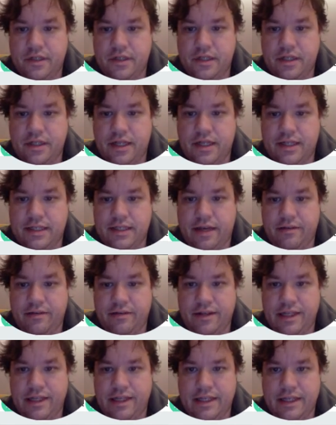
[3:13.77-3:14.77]
That's
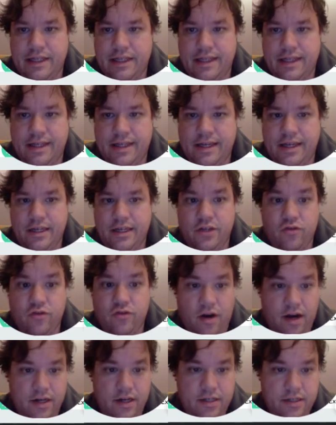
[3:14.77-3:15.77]
7. And 2
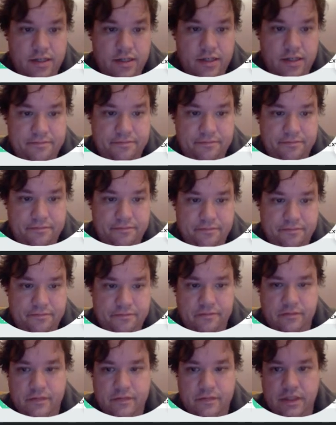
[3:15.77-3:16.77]
hearts.
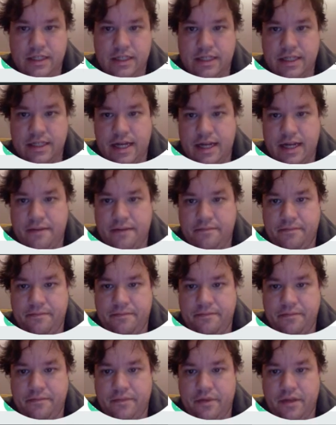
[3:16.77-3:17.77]
That's 9.
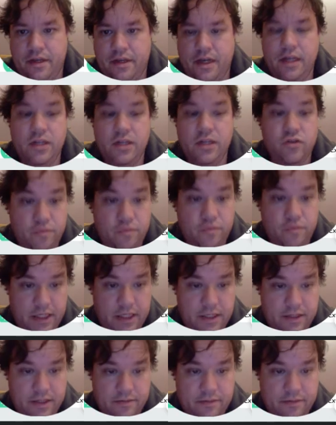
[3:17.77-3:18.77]
And 2
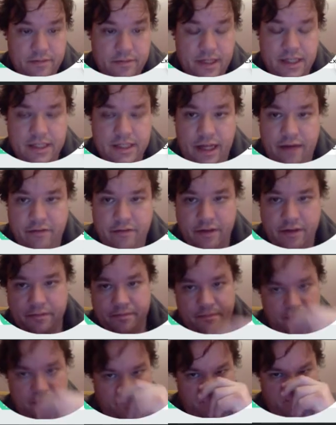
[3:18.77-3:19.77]
spades. That's 11.
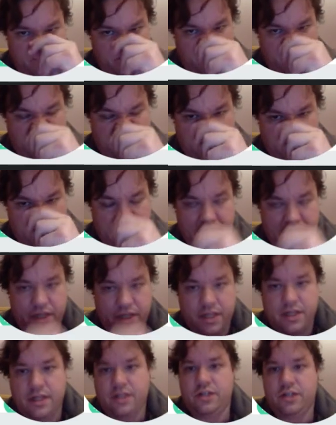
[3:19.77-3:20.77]

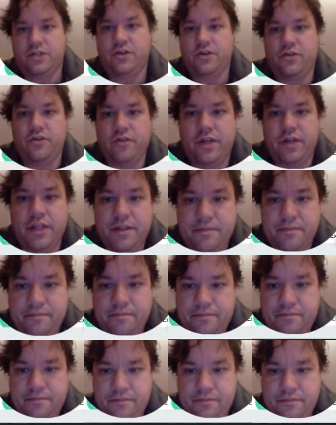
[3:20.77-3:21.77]
So you need
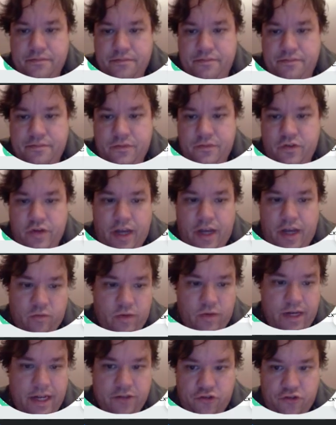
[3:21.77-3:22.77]
to get
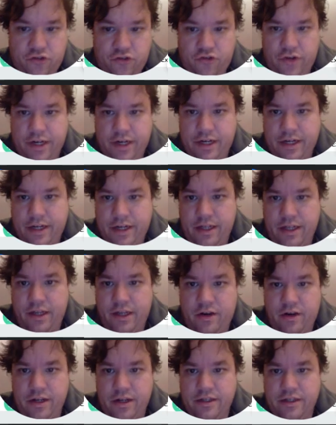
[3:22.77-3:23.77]
1 extra trick. And the
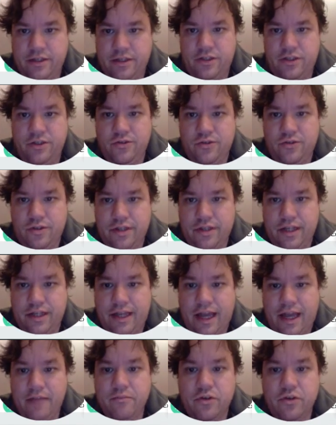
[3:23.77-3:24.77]
only suit that
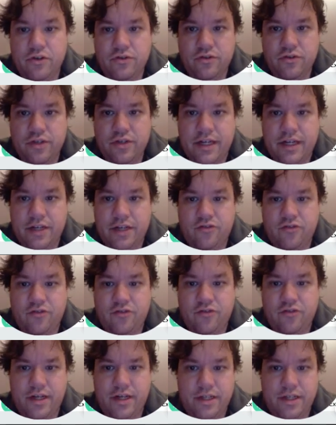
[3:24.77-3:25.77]
can produce an extra
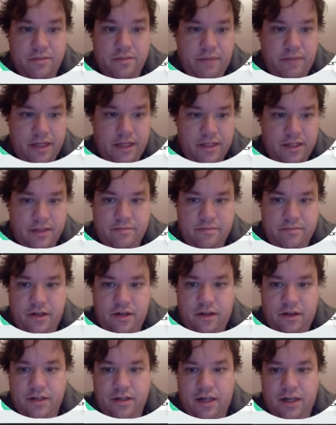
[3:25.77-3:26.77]
trick is spades,
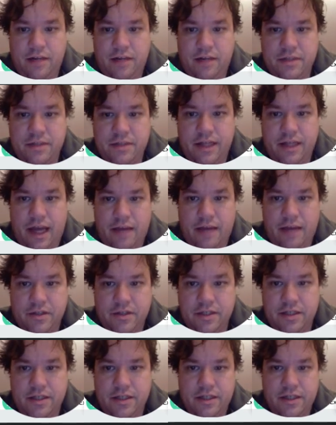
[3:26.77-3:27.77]
because clubs and
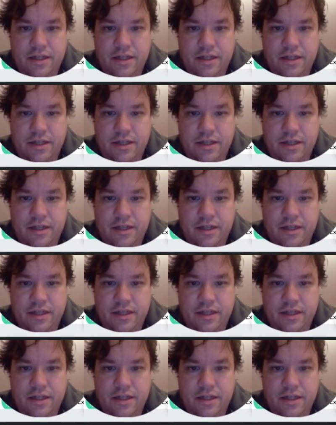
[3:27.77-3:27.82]
diamonds